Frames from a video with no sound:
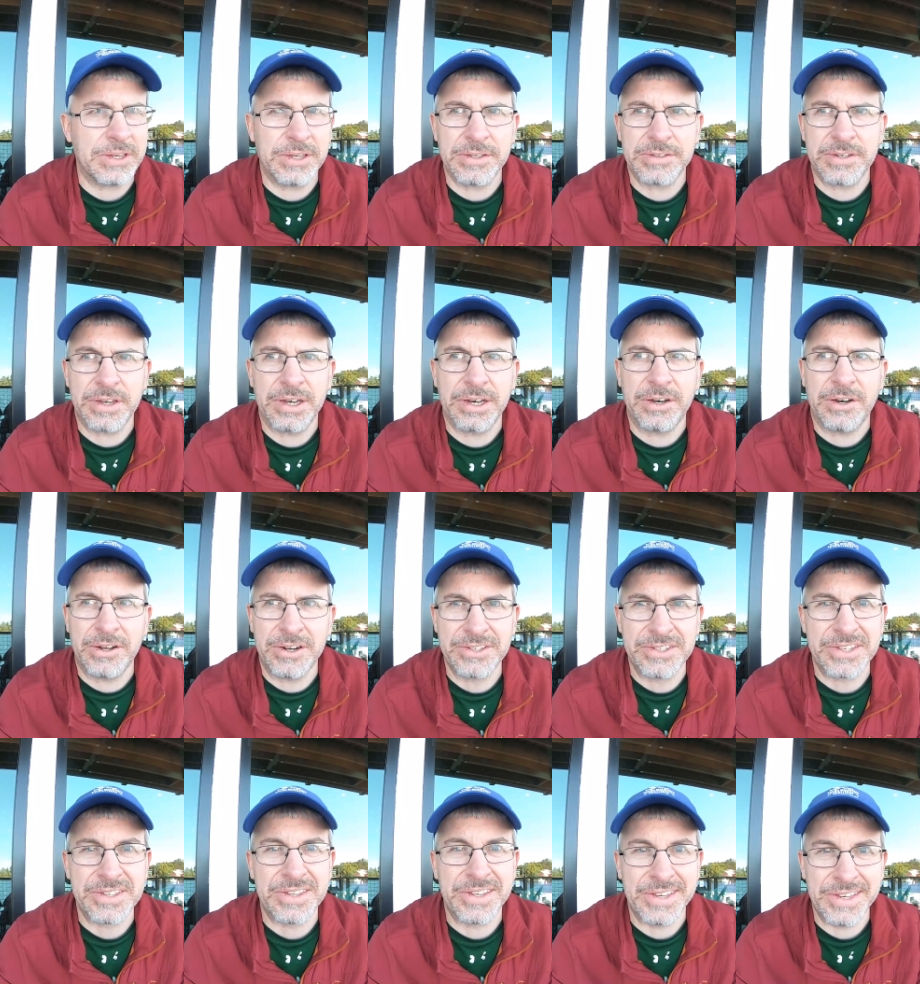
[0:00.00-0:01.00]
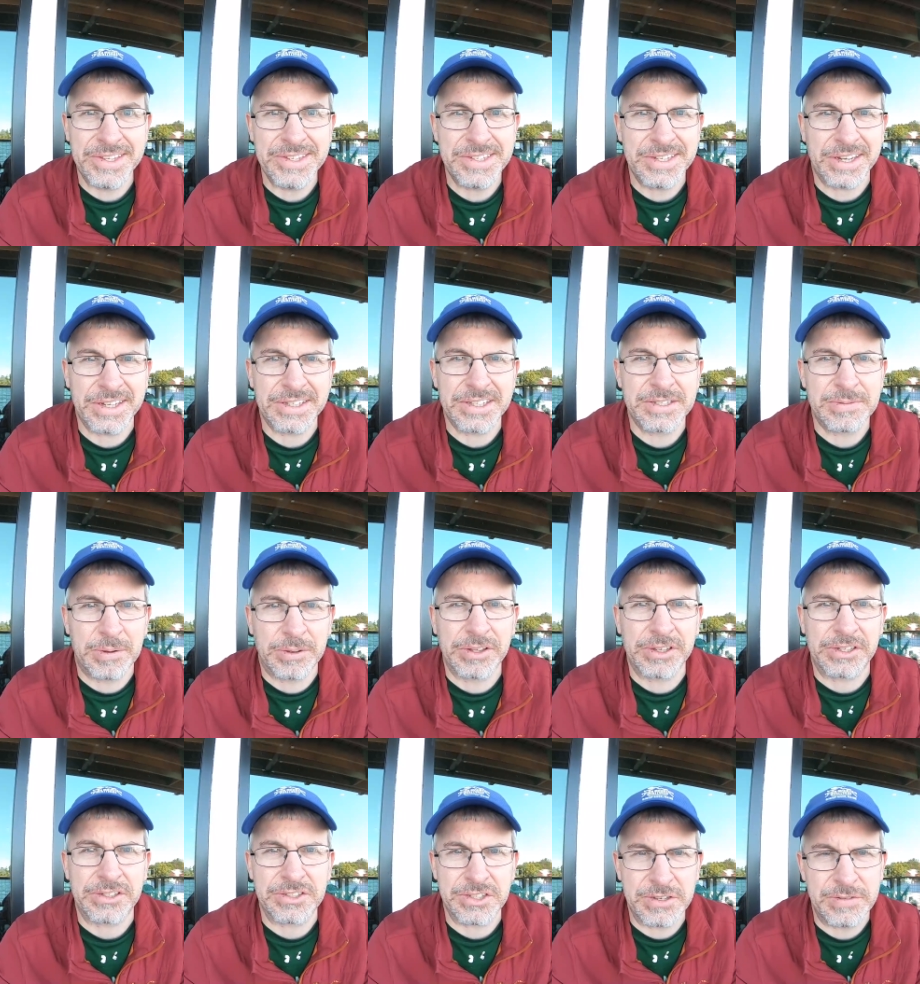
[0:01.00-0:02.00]
because honestly the inside smelled
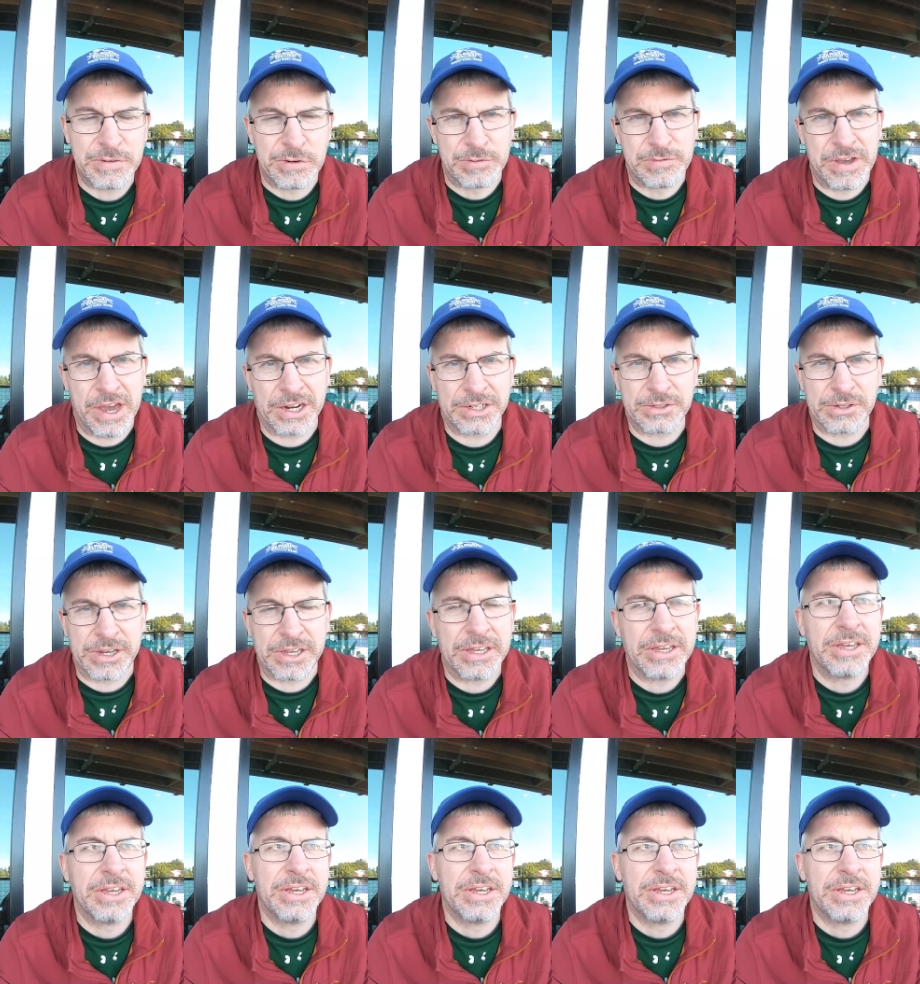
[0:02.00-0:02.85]
like a seafood factory.